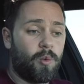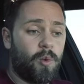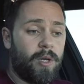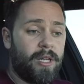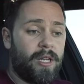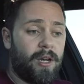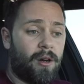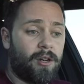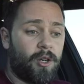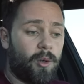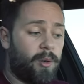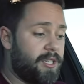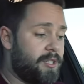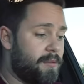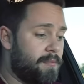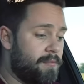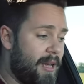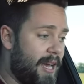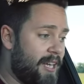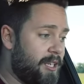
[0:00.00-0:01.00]
we are going
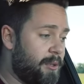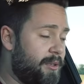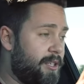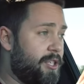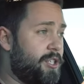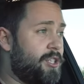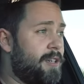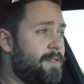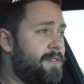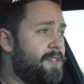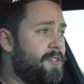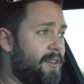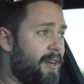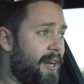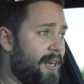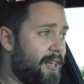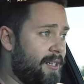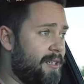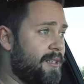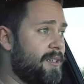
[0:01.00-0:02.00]
to manually shift so
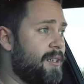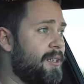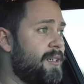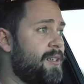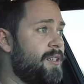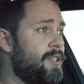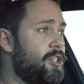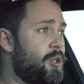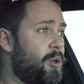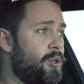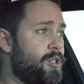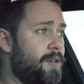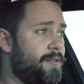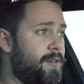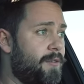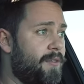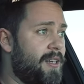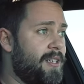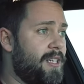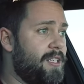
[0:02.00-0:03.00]
that I can short
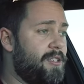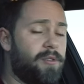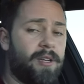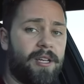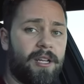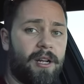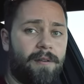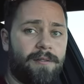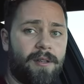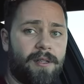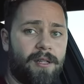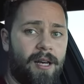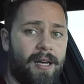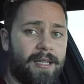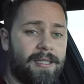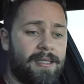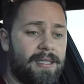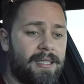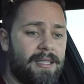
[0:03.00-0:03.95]
shift if I need to get off the line.